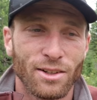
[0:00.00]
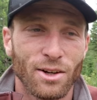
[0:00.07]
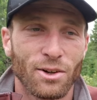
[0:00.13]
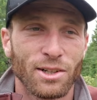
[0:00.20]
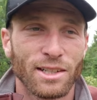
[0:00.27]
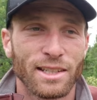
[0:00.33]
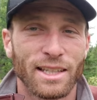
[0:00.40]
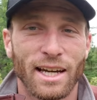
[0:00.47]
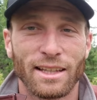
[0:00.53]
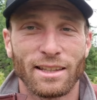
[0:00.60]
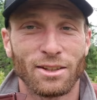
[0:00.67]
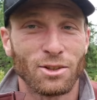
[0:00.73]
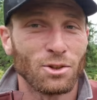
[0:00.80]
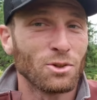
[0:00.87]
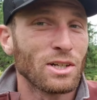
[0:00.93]
notice that
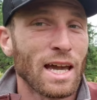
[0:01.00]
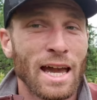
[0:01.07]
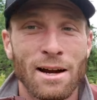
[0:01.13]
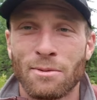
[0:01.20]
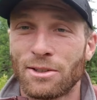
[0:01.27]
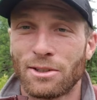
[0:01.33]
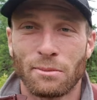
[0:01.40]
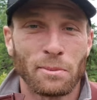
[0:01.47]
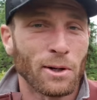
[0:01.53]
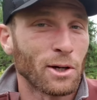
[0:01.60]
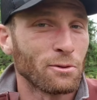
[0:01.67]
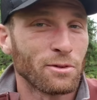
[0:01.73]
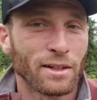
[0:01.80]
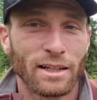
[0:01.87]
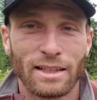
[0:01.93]
the two cameras are
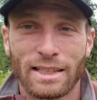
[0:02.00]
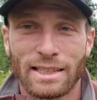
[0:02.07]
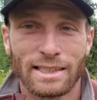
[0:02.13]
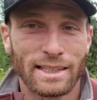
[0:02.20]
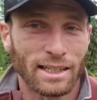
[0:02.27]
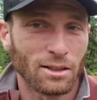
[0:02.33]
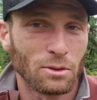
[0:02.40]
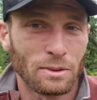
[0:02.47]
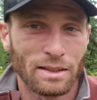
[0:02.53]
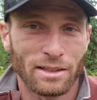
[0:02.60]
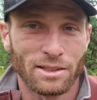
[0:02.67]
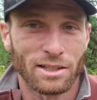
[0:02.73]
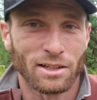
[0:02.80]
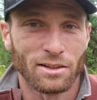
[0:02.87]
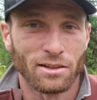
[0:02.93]
perfectly synced with
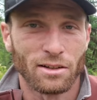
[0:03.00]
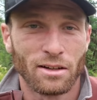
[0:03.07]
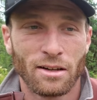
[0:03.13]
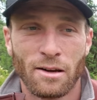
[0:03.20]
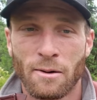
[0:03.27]
each other.